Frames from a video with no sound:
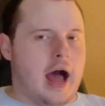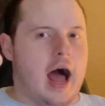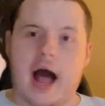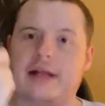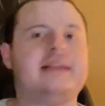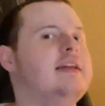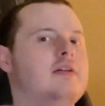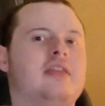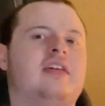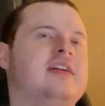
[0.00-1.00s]
I
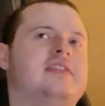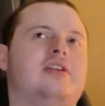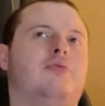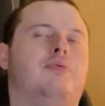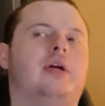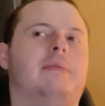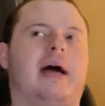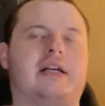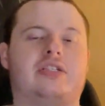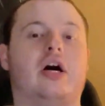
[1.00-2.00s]
didn't consider bringing
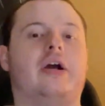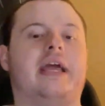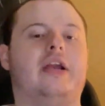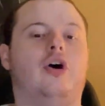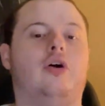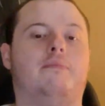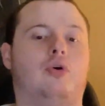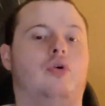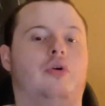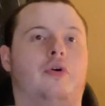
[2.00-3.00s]
back Song Kang-ho and
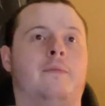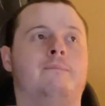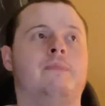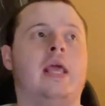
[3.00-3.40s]
Broker,